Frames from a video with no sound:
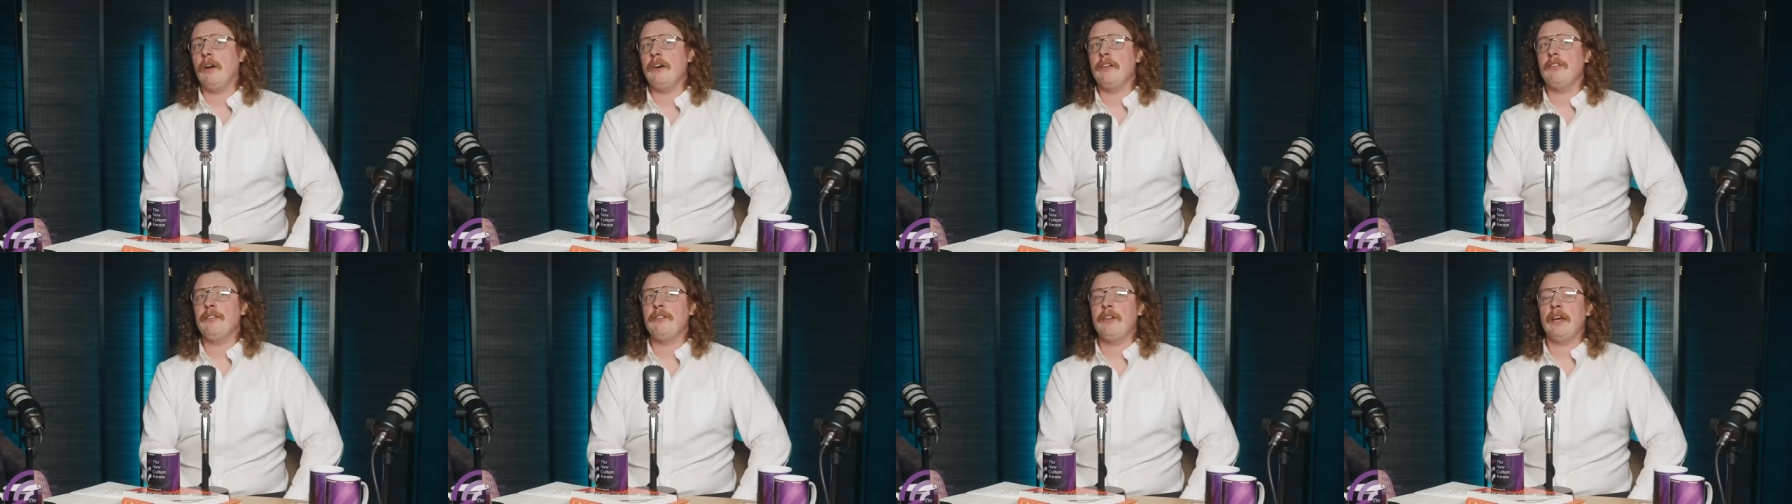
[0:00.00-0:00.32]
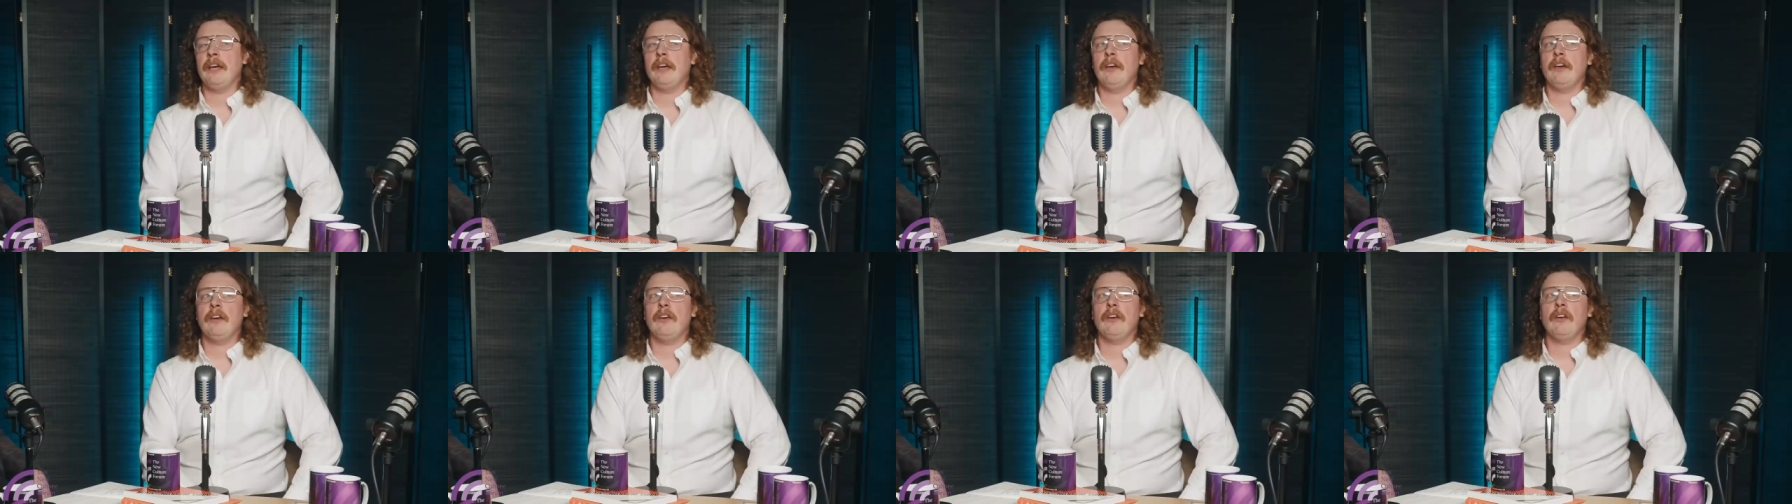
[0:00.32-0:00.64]
I
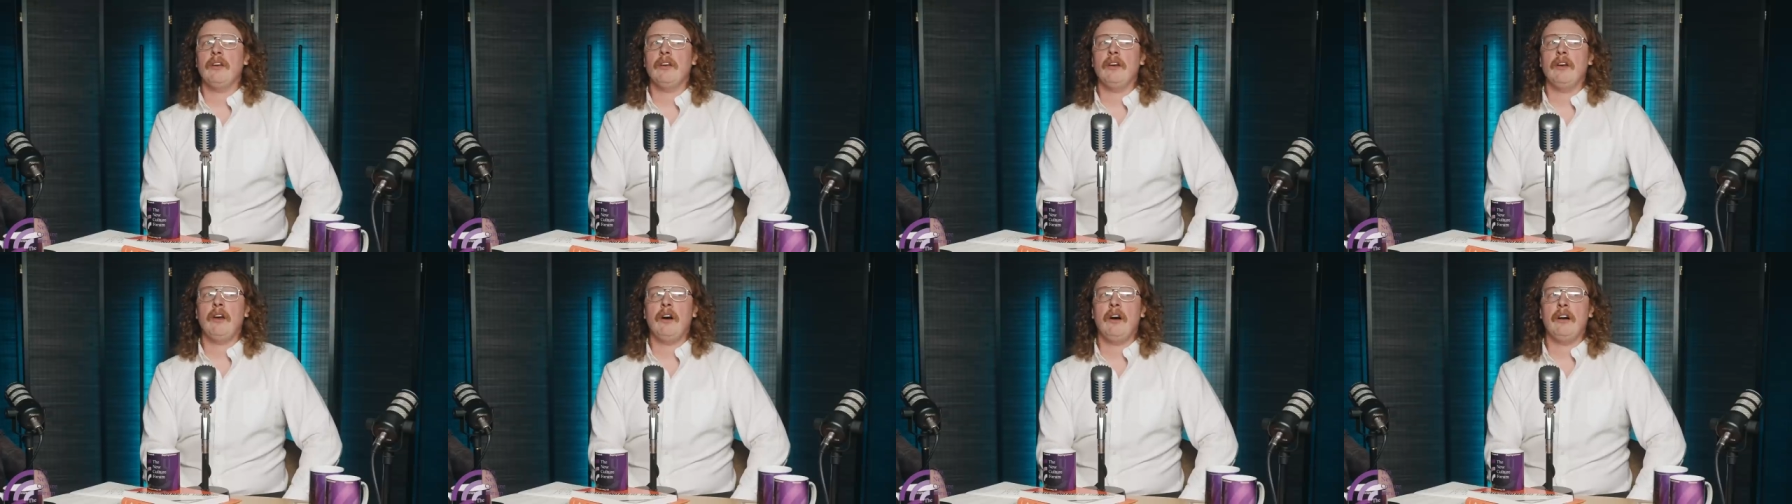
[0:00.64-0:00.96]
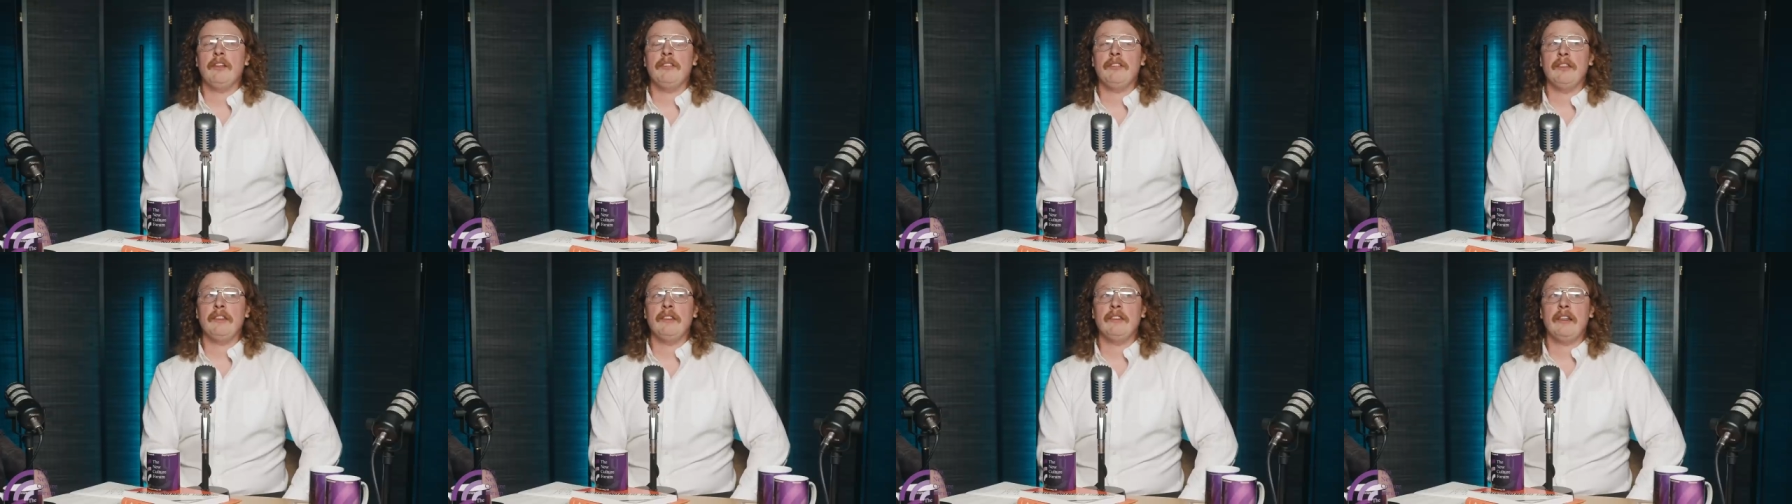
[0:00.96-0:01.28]
think
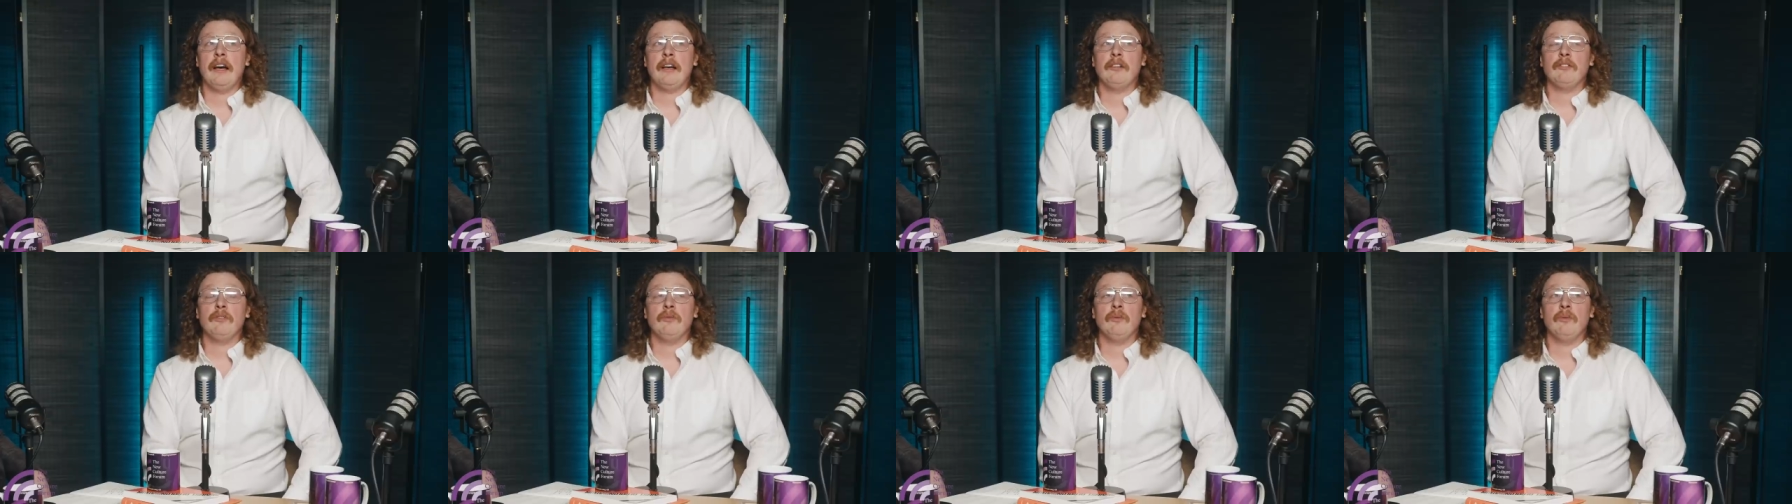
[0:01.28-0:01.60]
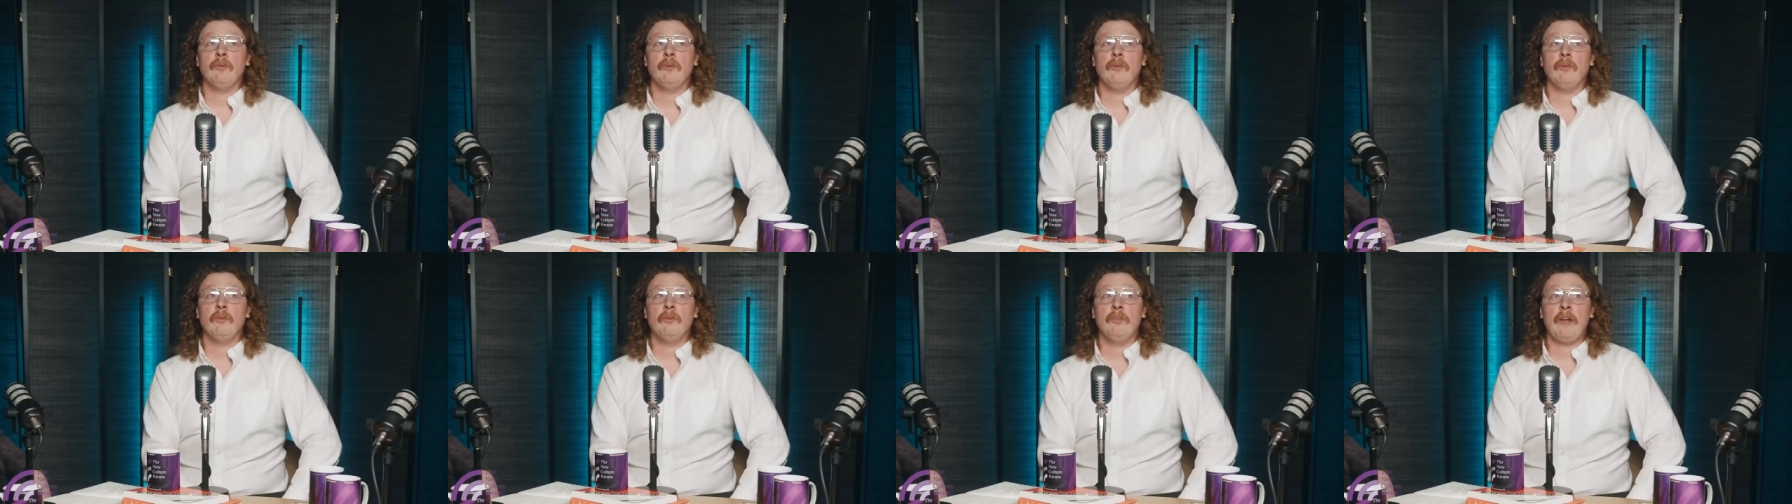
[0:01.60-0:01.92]
I think that's
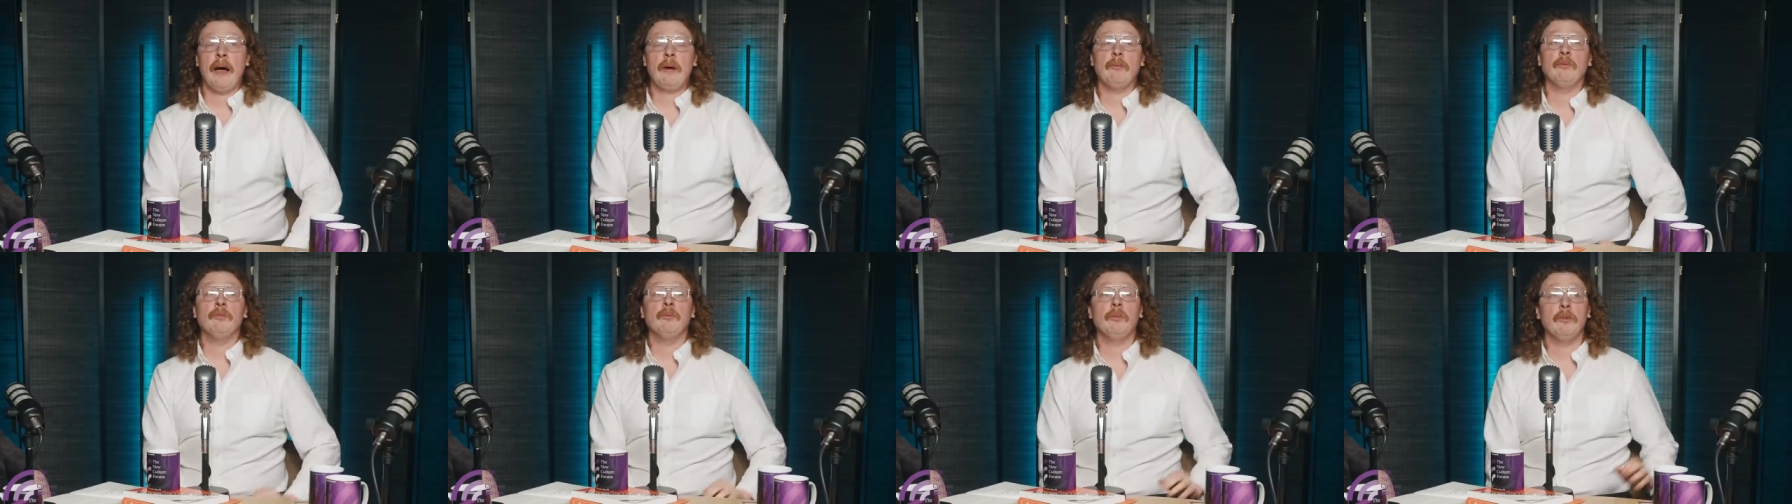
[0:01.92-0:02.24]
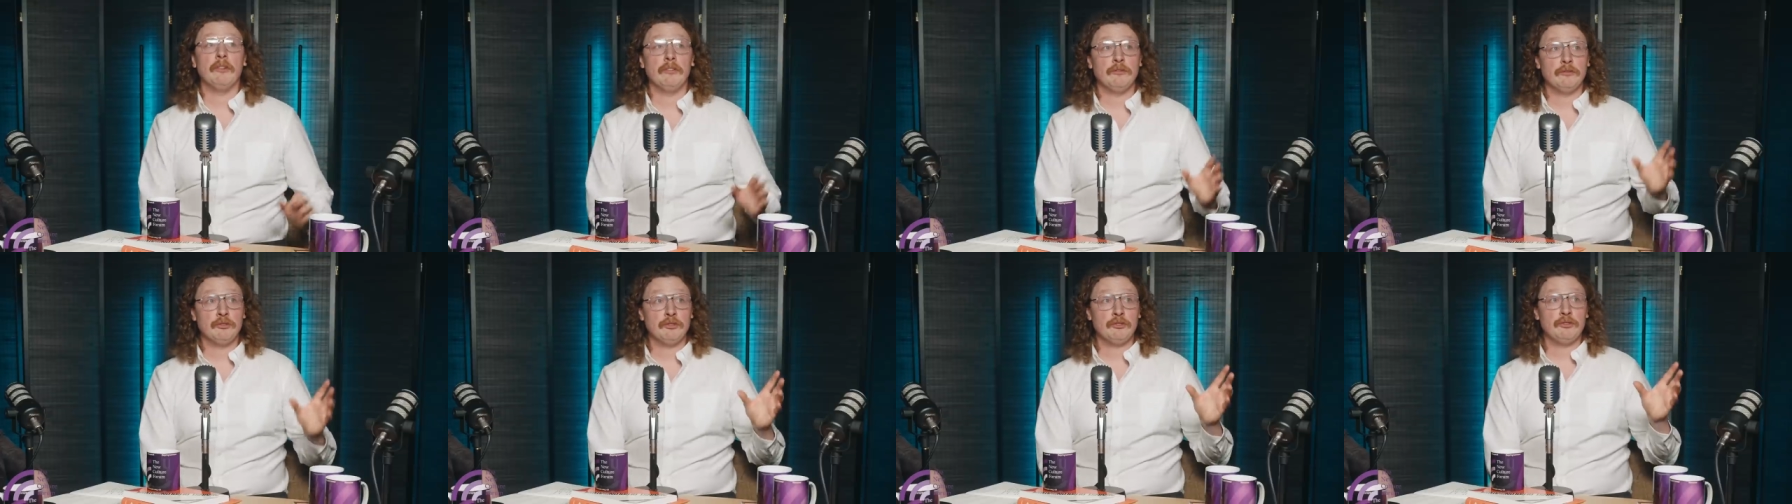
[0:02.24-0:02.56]
that was
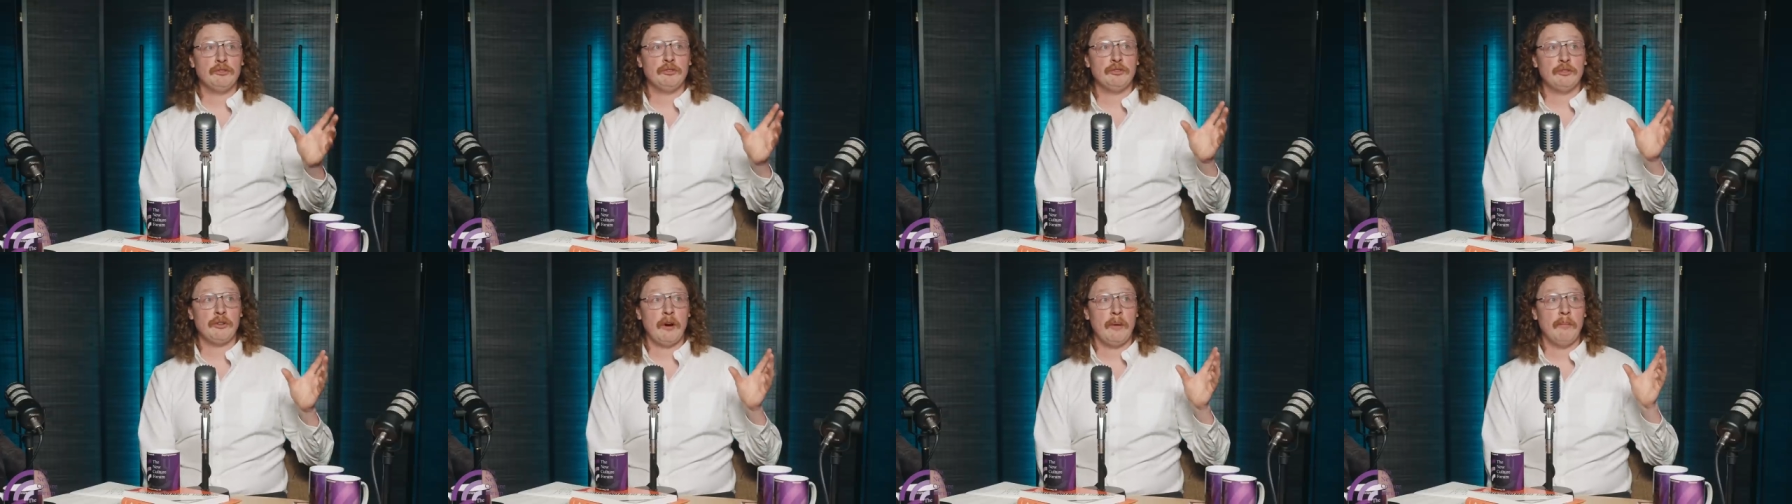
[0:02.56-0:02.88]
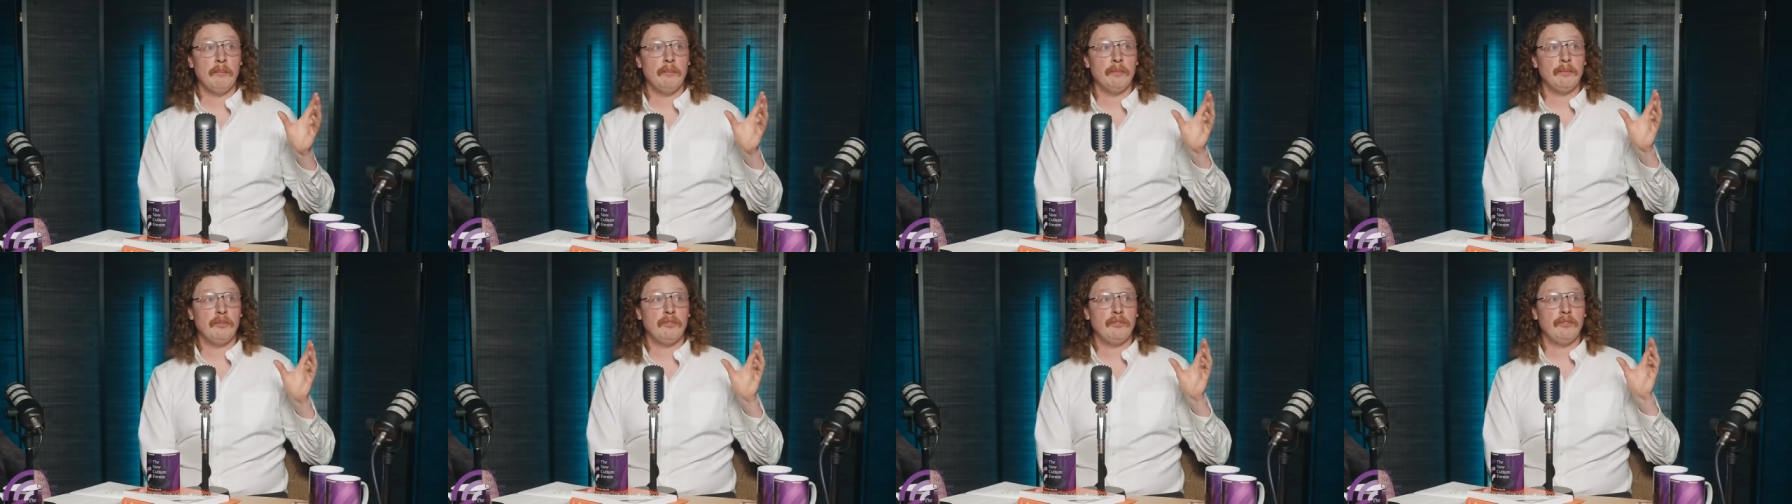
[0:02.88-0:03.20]
one of
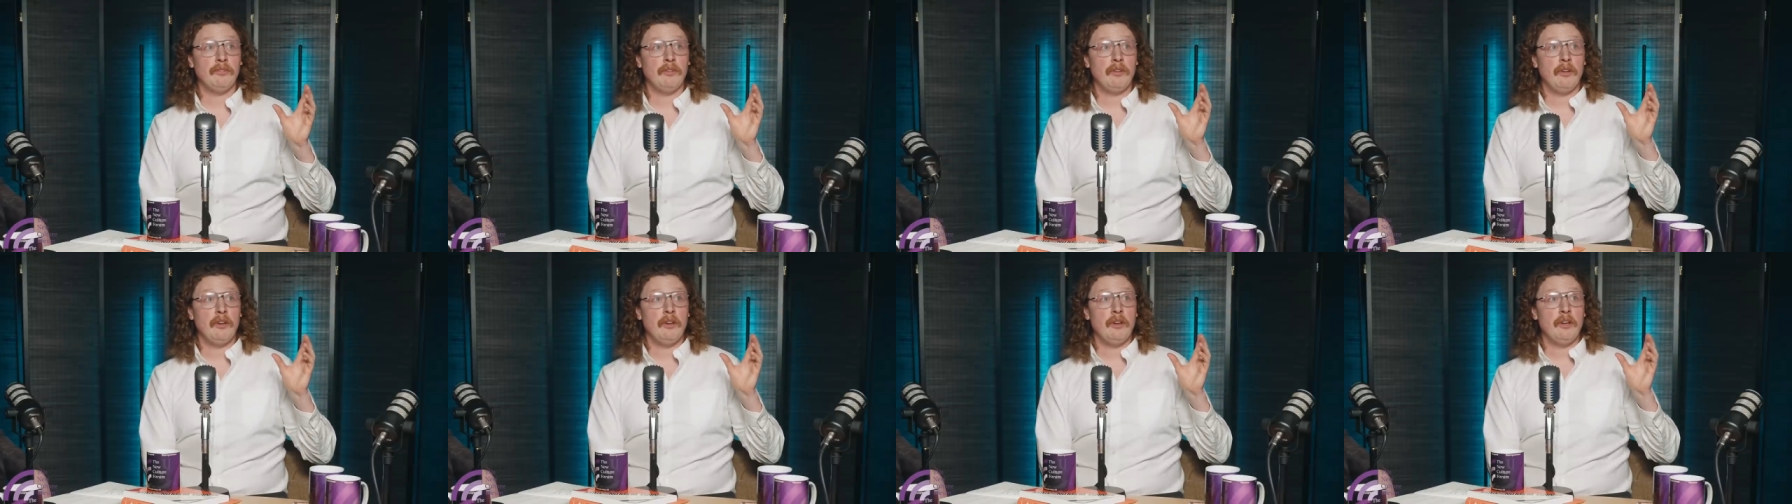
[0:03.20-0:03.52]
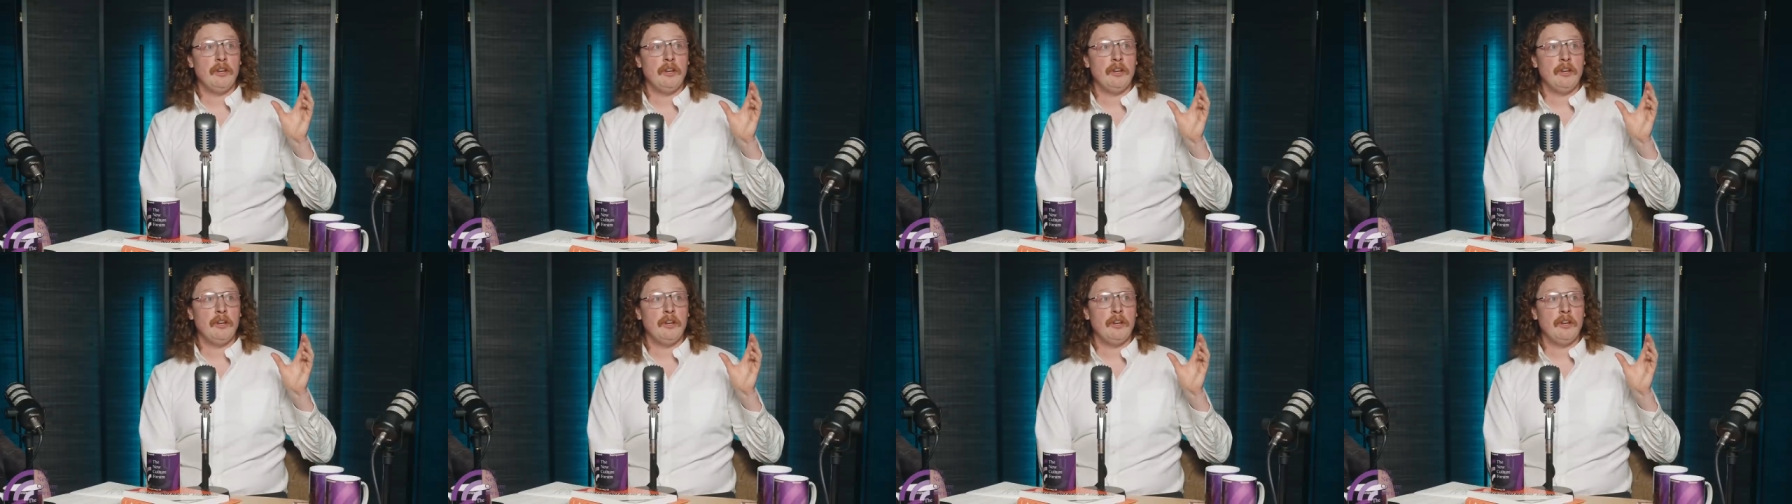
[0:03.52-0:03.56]
Trump's